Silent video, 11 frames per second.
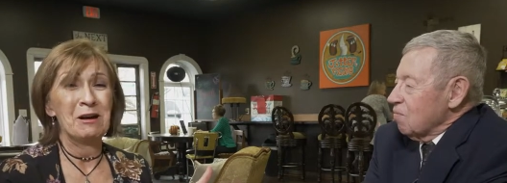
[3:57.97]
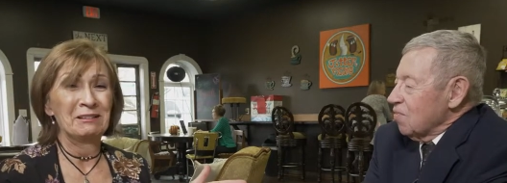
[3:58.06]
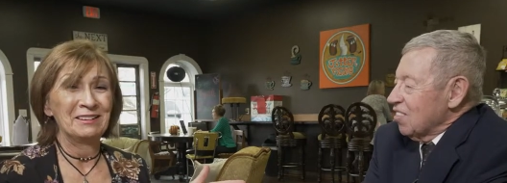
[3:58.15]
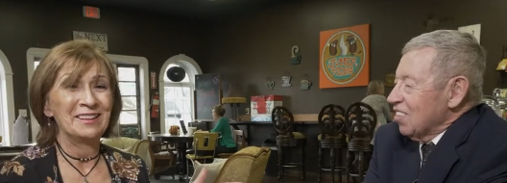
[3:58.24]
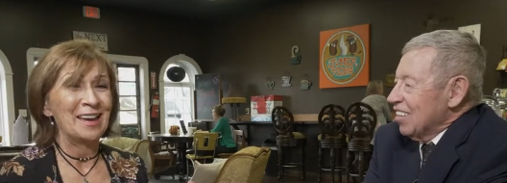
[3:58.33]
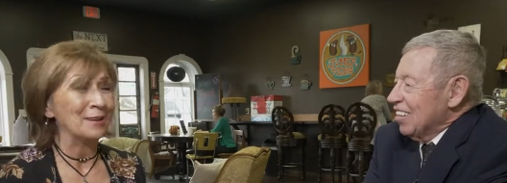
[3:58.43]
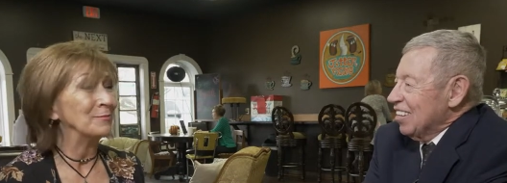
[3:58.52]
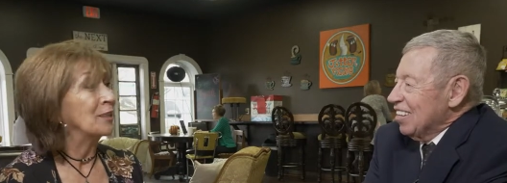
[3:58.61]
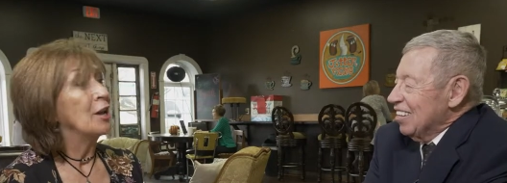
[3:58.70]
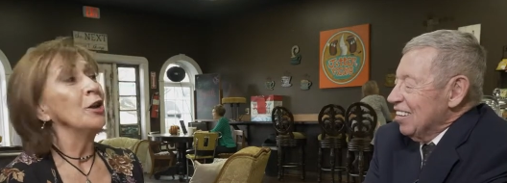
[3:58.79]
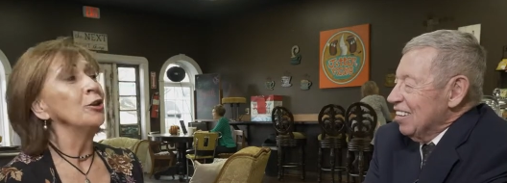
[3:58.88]
Speaker 1: Highland
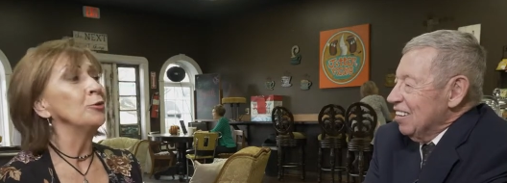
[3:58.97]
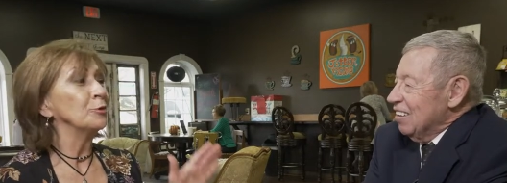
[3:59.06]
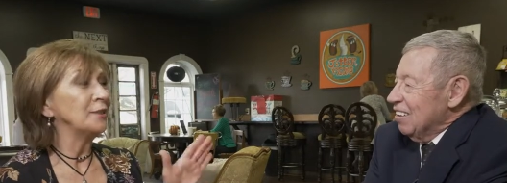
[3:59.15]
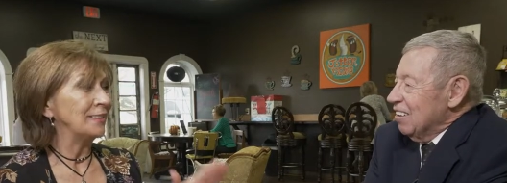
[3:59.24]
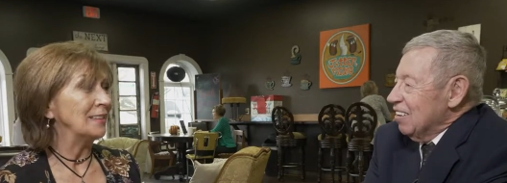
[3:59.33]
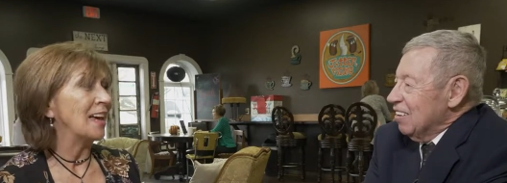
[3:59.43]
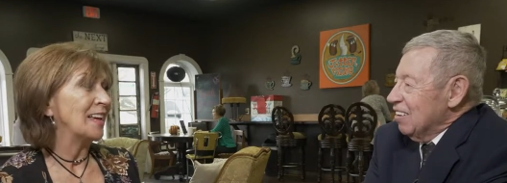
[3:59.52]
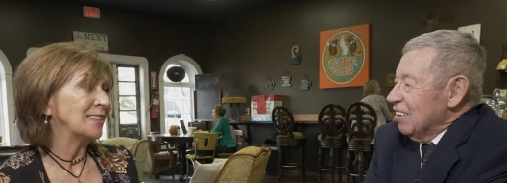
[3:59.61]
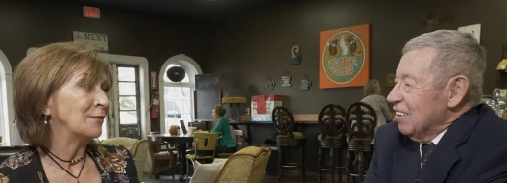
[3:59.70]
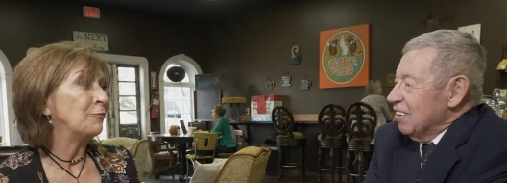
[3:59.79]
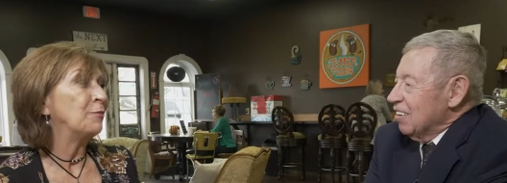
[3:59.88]
Games, you will see
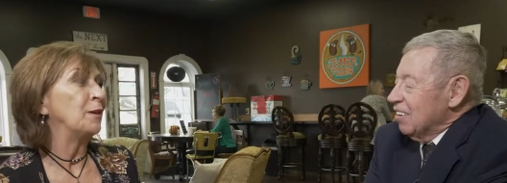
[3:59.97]
lots of